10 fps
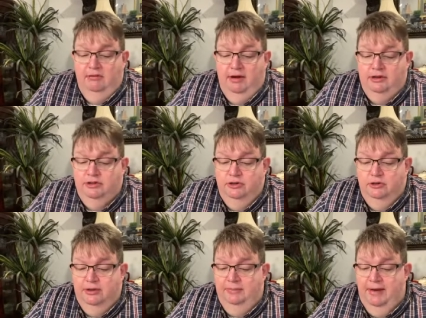
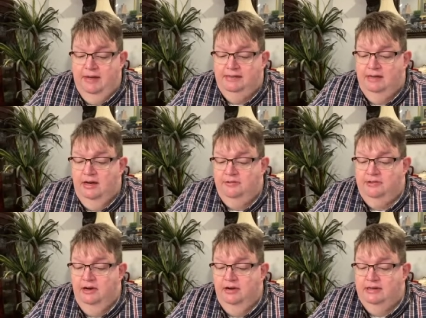irrational in passing off
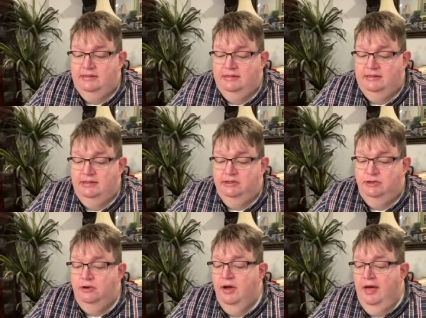Sarah as his sister